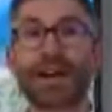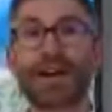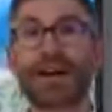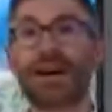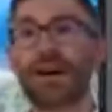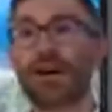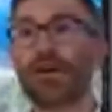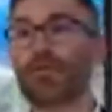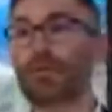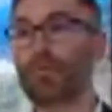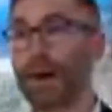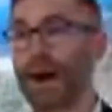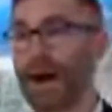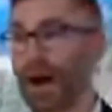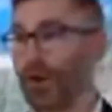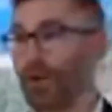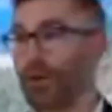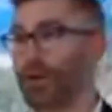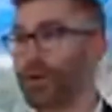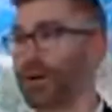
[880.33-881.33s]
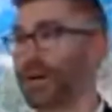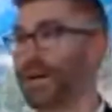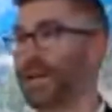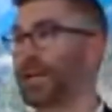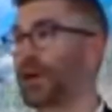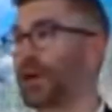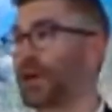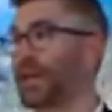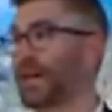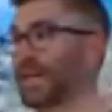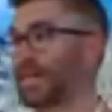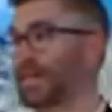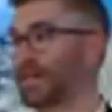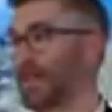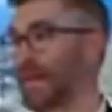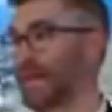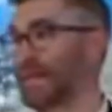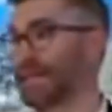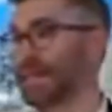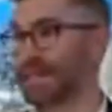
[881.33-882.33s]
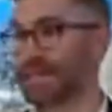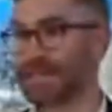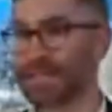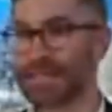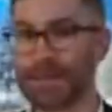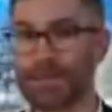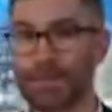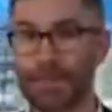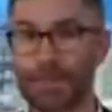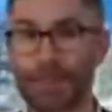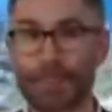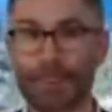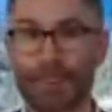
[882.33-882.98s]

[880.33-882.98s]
of power in online spaces.